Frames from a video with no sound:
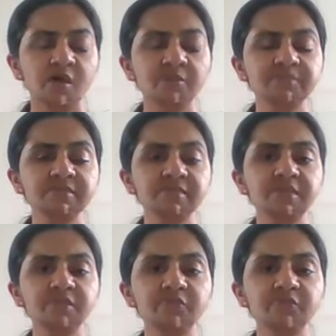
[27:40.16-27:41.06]

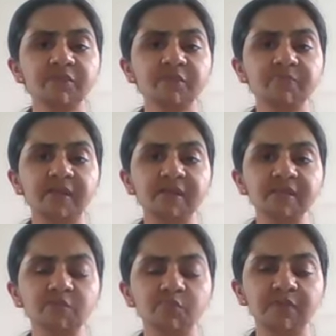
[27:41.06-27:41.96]
Observe the
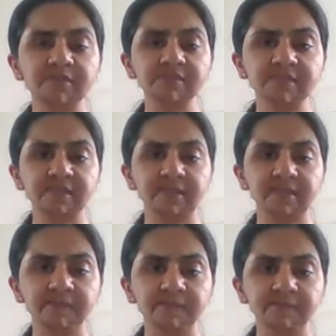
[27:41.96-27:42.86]
breath once
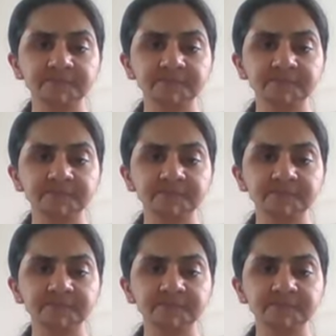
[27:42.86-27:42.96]
again.